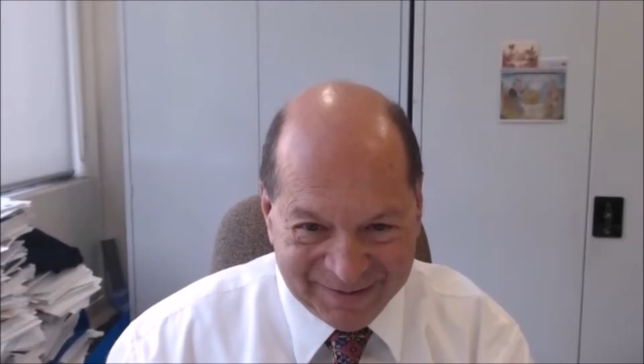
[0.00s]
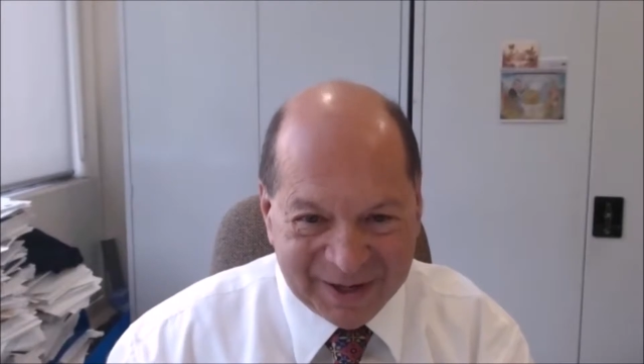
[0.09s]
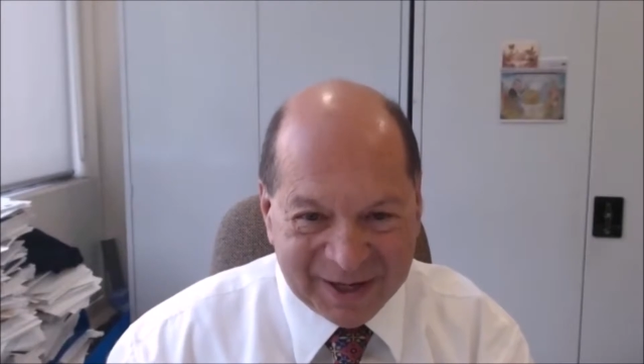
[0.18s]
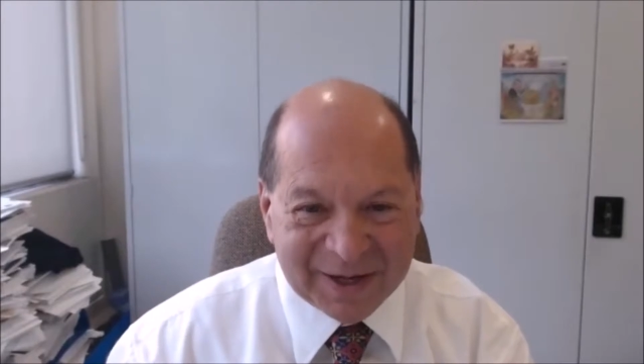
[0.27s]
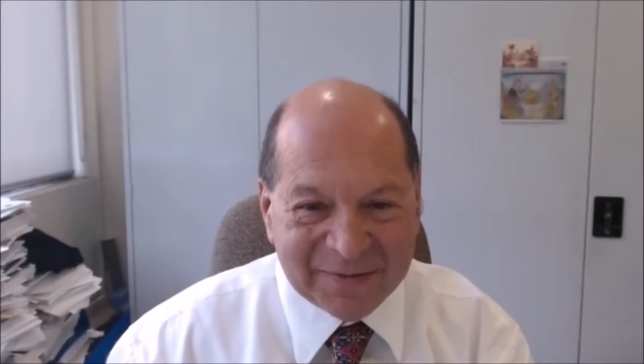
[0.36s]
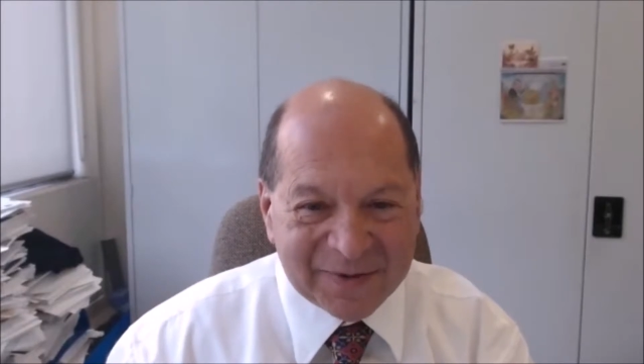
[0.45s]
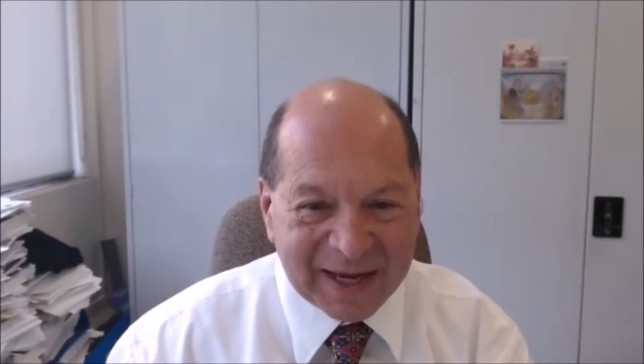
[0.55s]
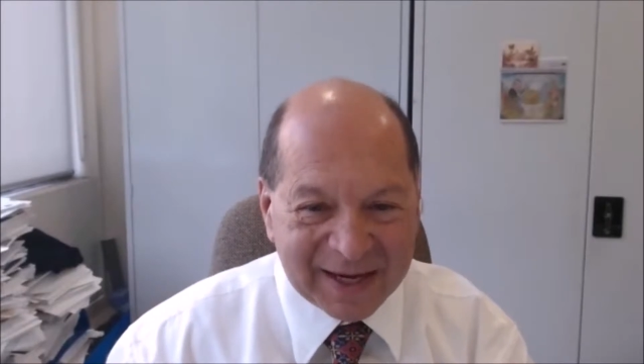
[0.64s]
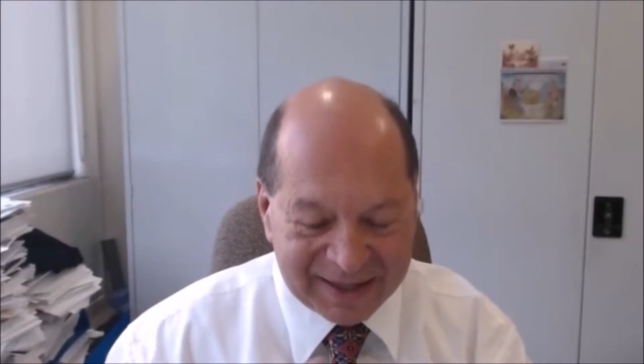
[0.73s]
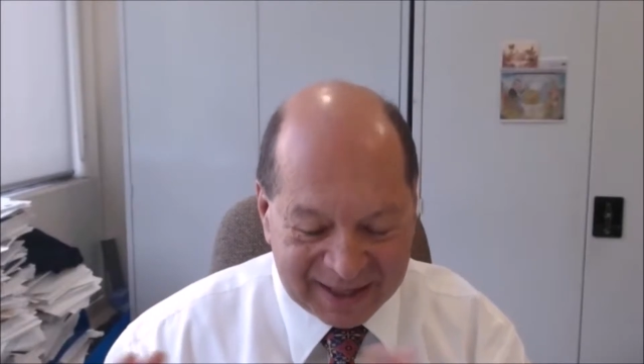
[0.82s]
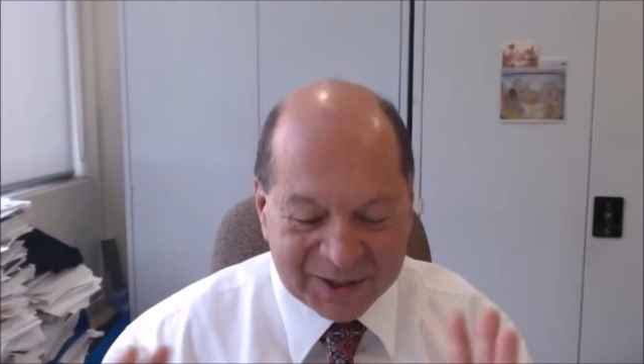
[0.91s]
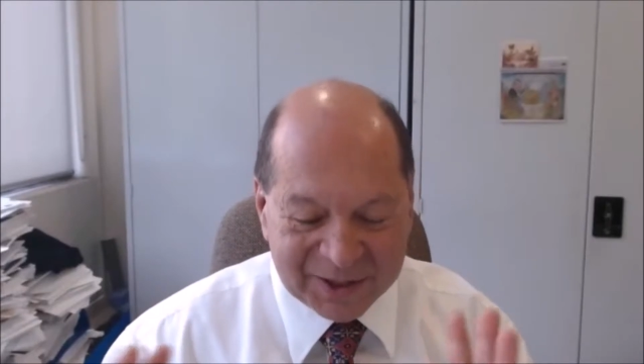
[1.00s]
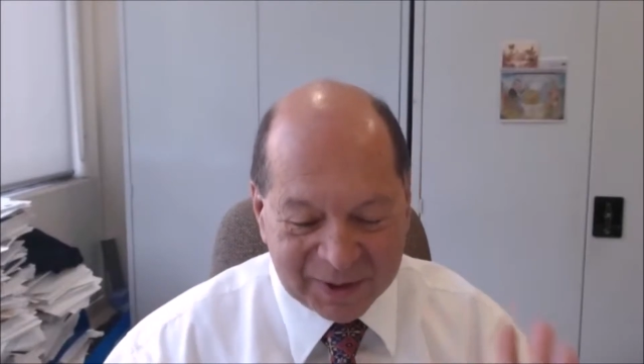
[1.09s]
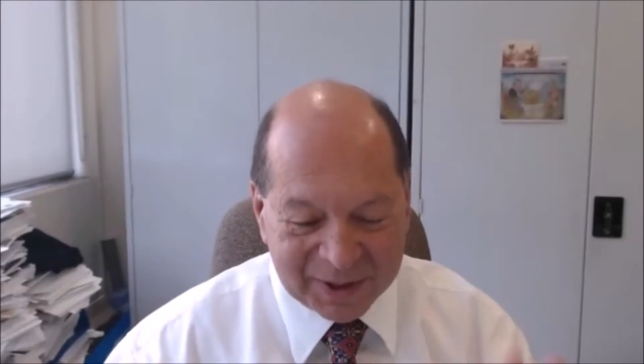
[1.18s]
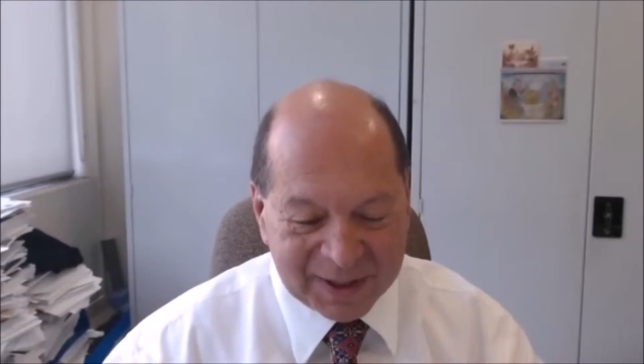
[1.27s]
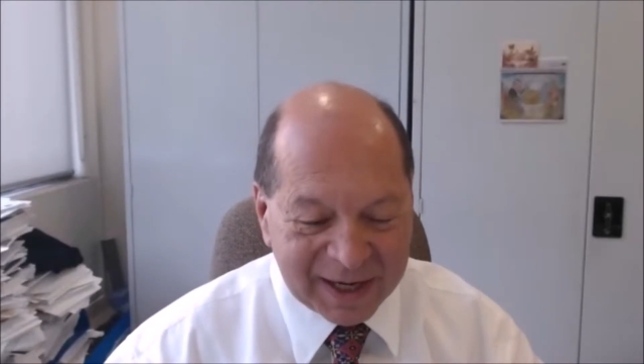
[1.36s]
any of that? That's where
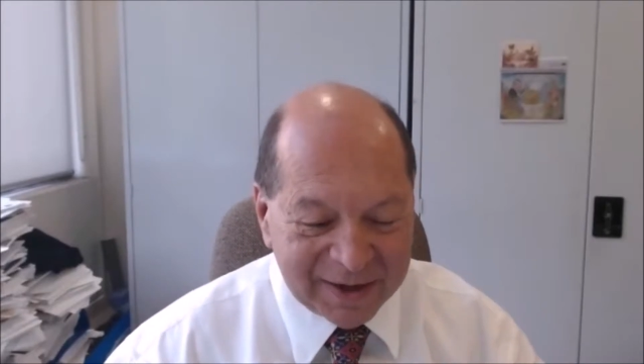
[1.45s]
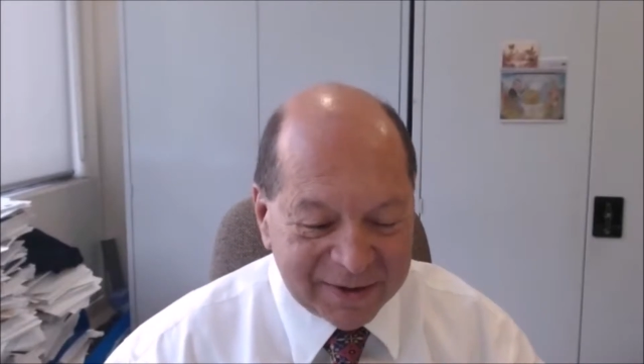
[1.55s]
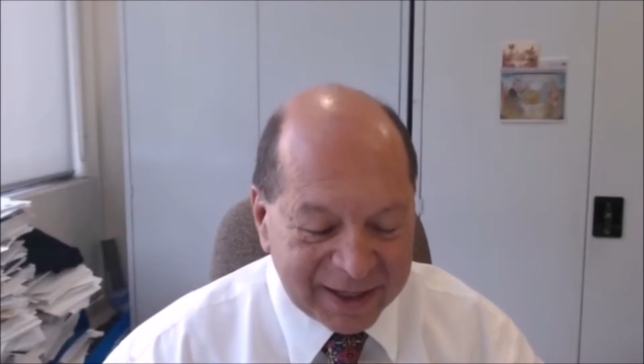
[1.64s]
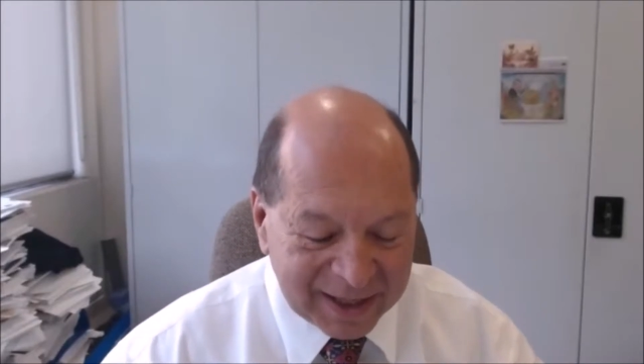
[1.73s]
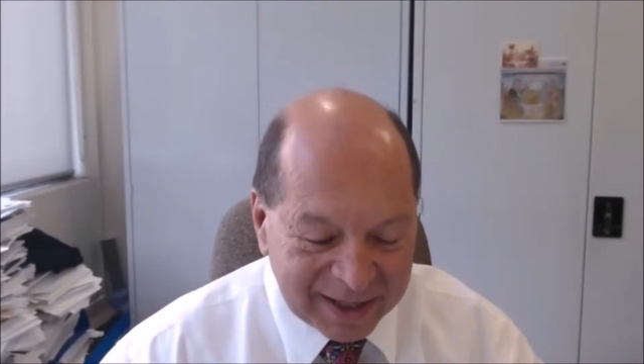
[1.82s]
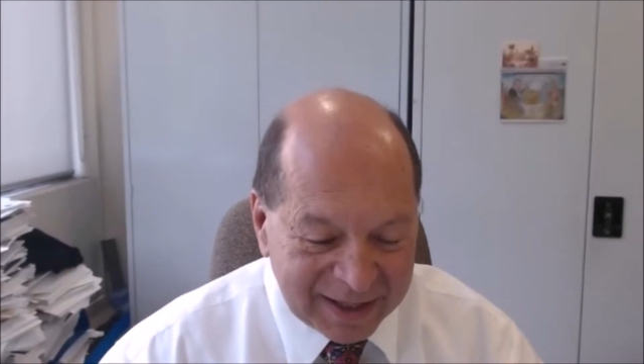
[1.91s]
you're going.